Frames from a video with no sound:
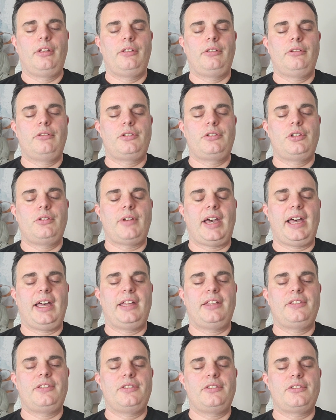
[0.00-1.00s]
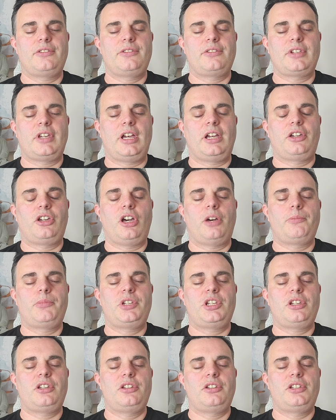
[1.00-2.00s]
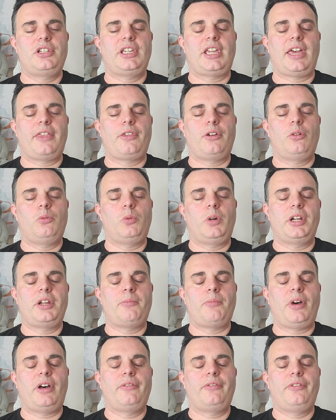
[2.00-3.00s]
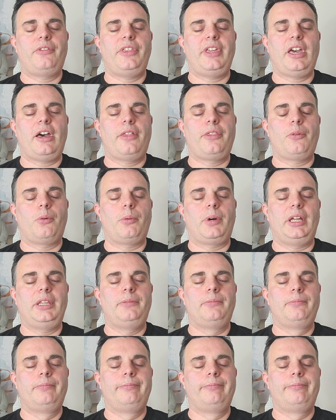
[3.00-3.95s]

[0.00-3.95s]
your two hands cupped together, one above the other one.